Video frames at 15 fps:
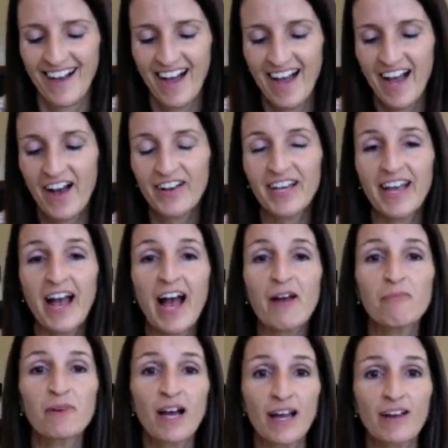Okay,
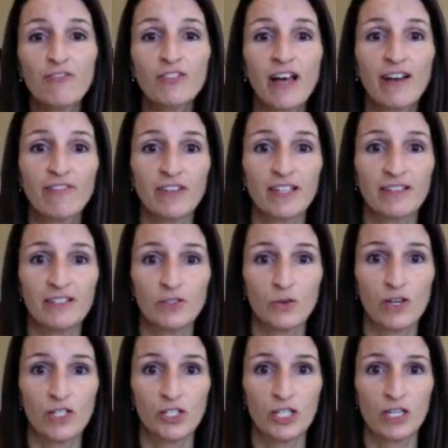I'm kind of laughing at this
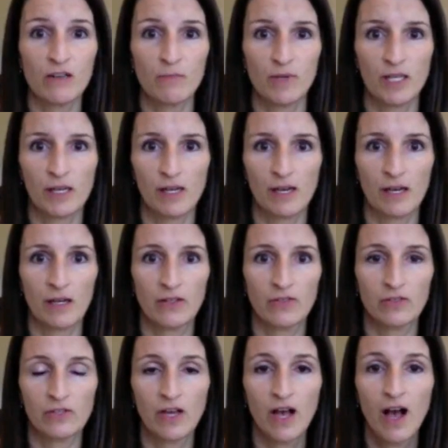question
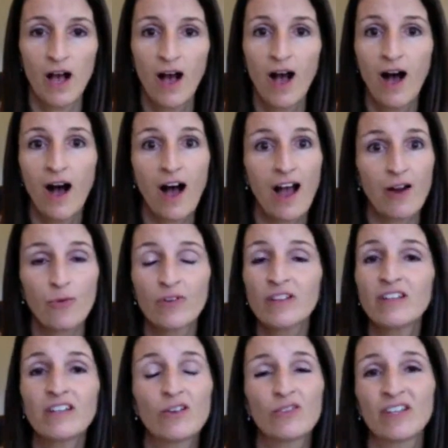because I
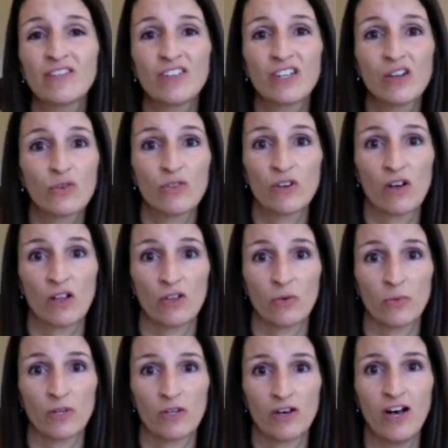really don't even know the color
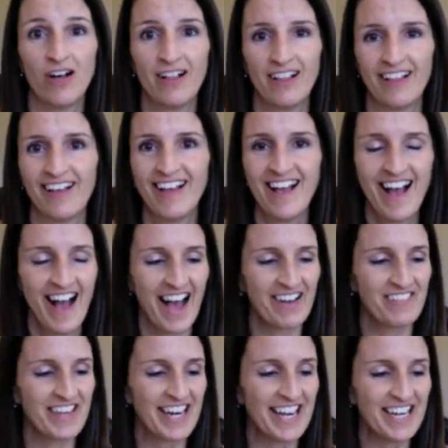wheel. I
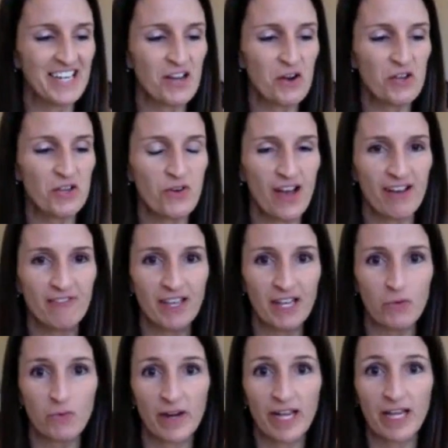mean, I know you have like
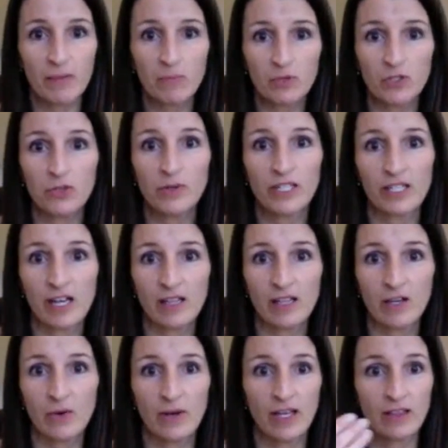red, blue, and
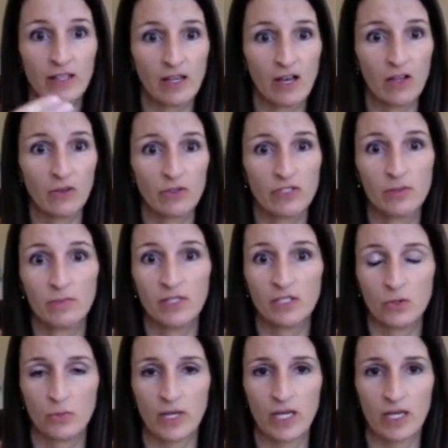yellow, and the colors in
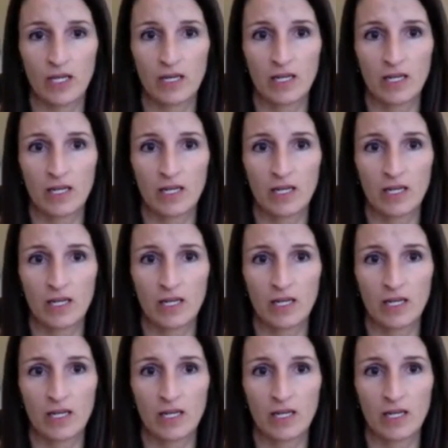between.